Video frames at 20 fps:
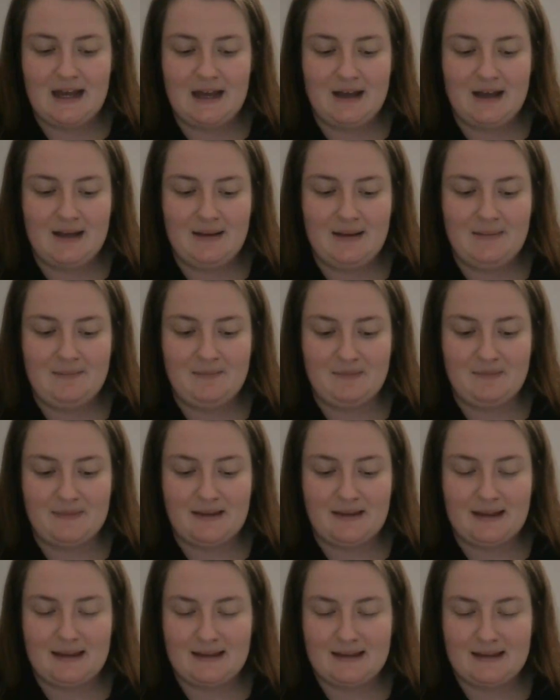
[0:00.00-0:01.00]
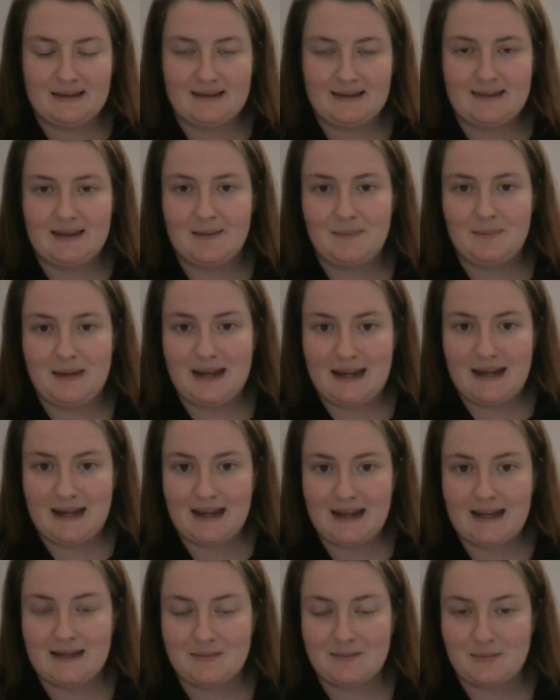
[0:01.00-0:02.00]
The
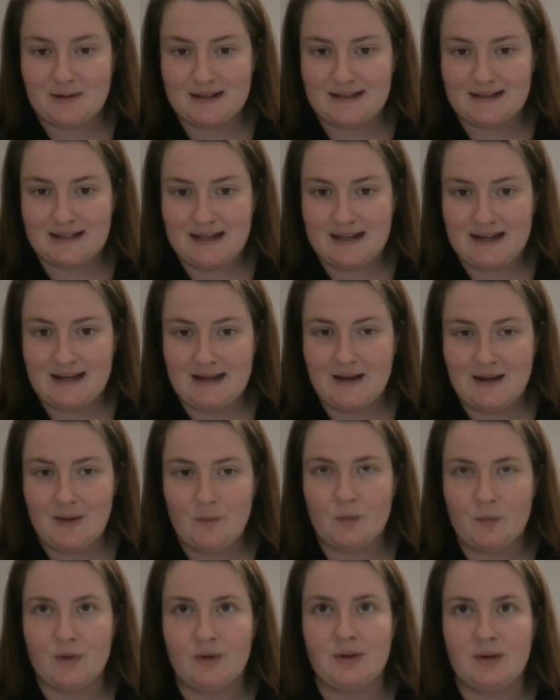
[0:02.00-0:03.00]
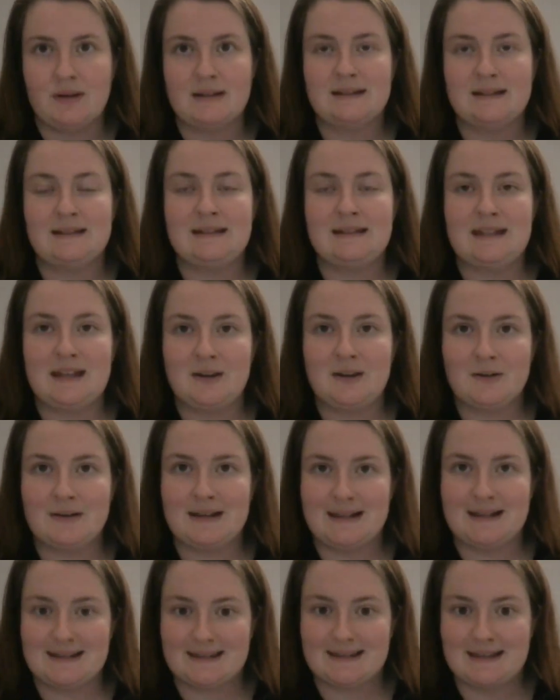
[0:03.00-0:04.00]
beating in prison will
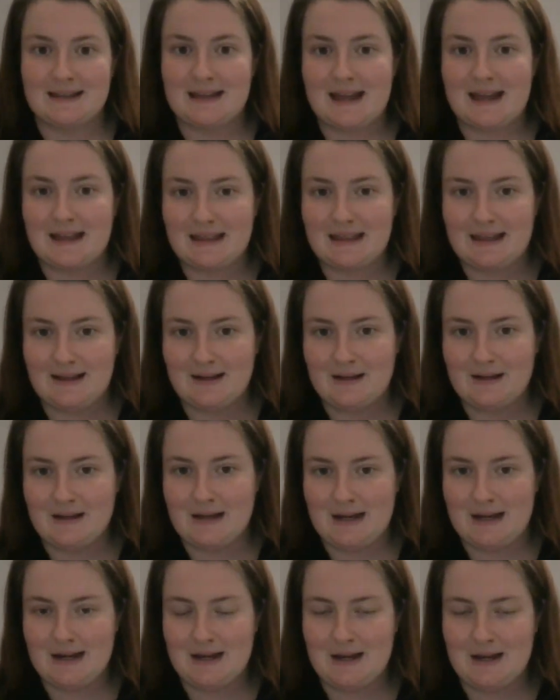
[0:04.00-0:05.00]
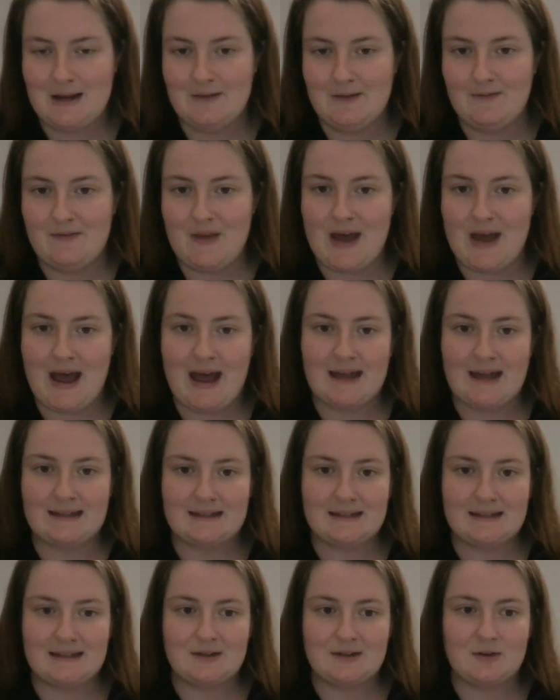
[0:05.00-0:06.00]
decrease the likelihood of
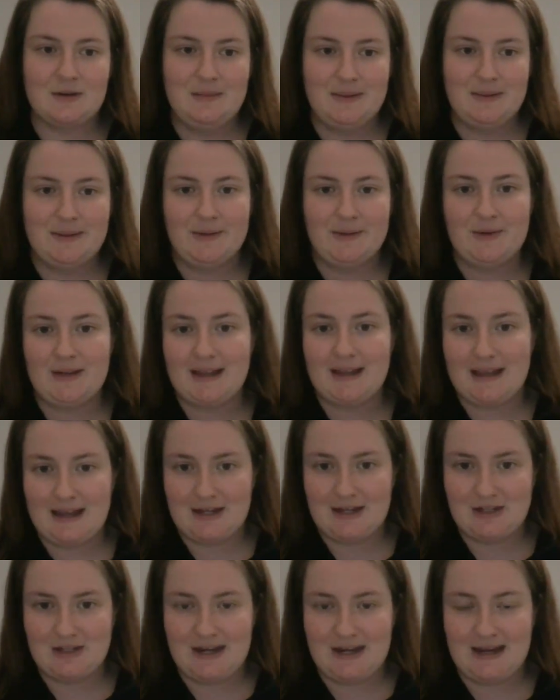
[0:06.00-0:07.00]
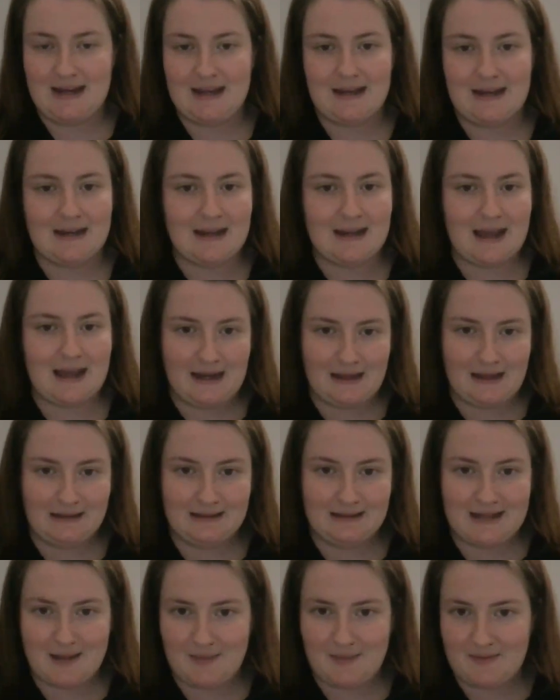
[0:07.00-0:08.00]
that criminal engaging in any
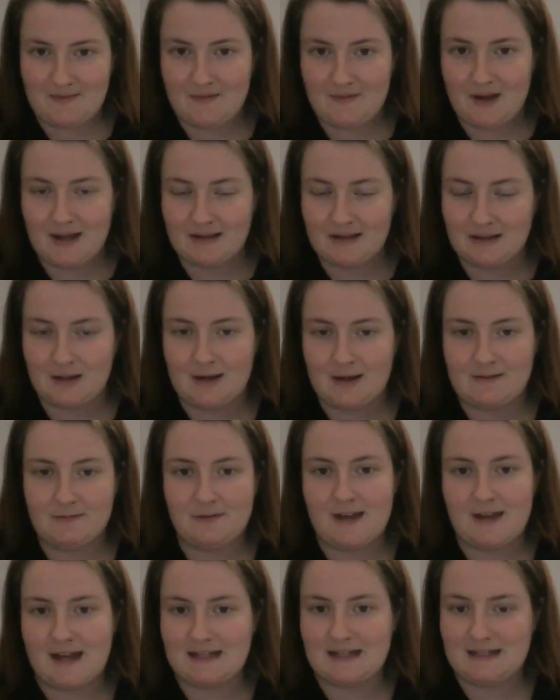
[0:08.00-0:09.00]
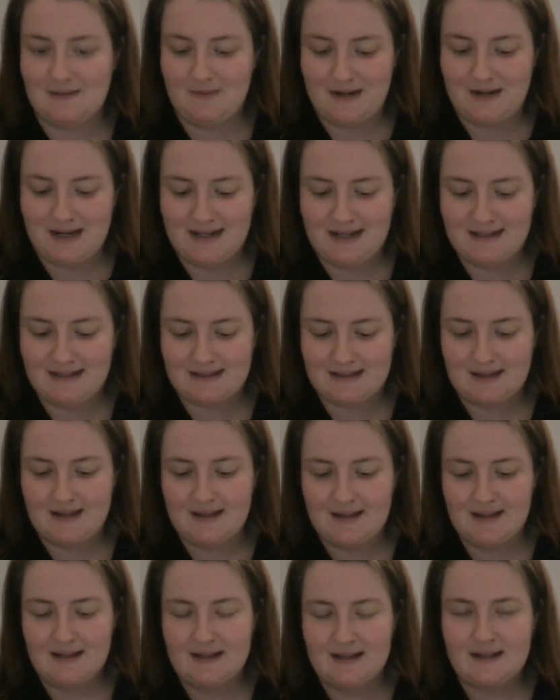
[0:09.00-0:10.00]
type of unlawful activities,
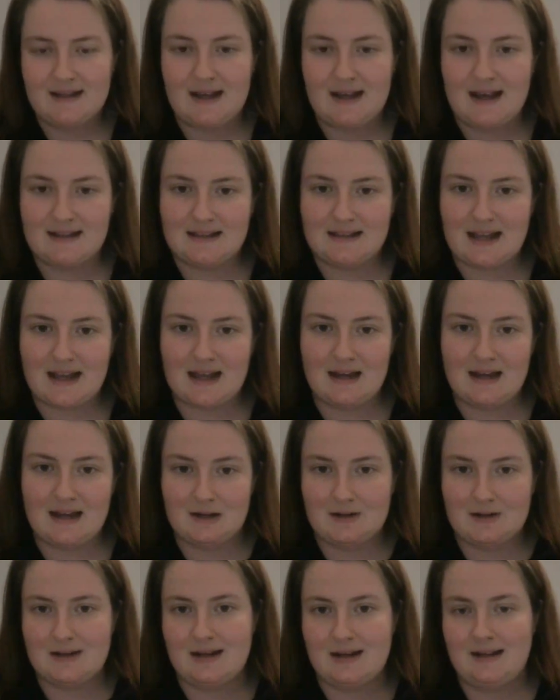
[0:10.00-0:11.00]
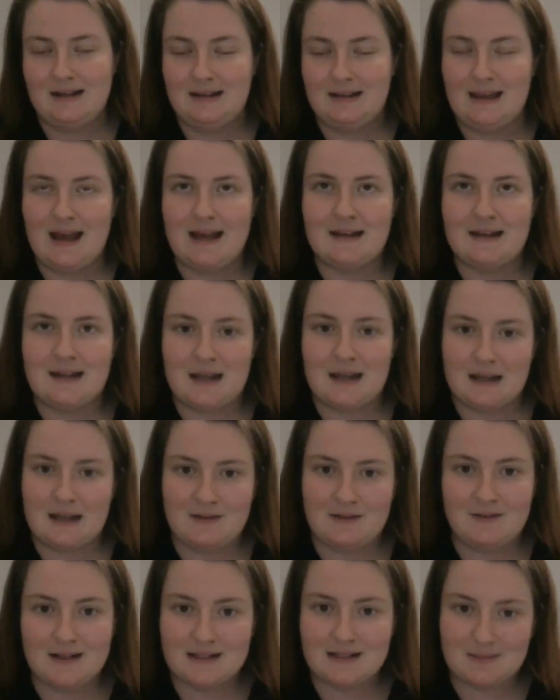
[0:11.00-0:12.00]
as that kind of created that
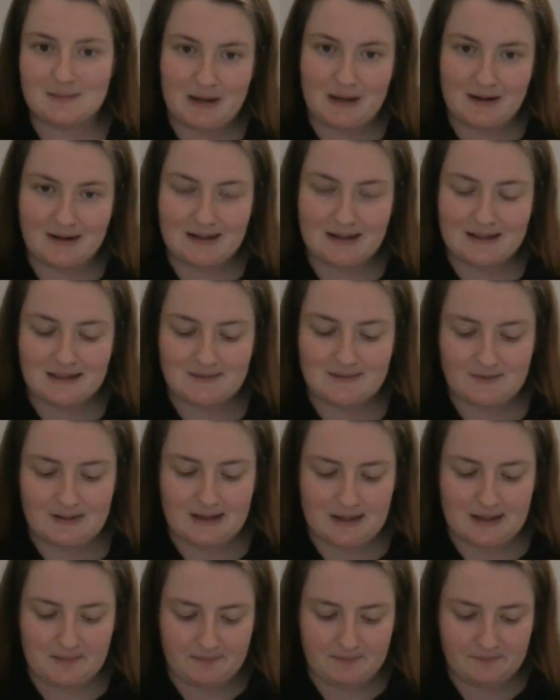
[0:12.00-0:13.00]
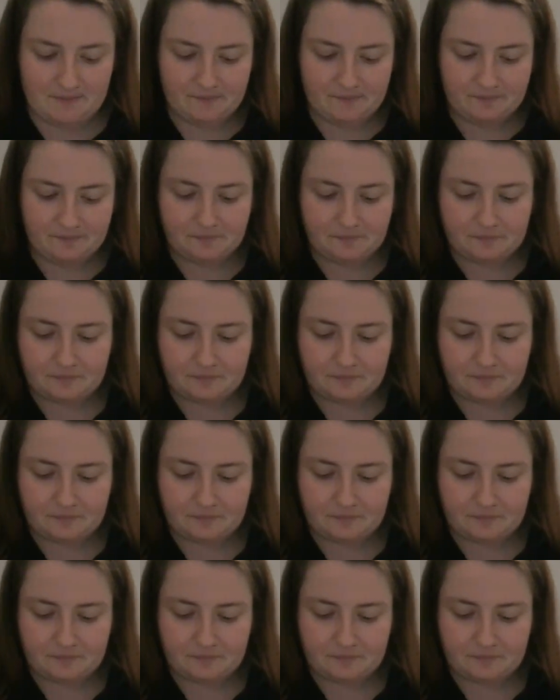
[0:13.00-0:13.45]
negative experience for them.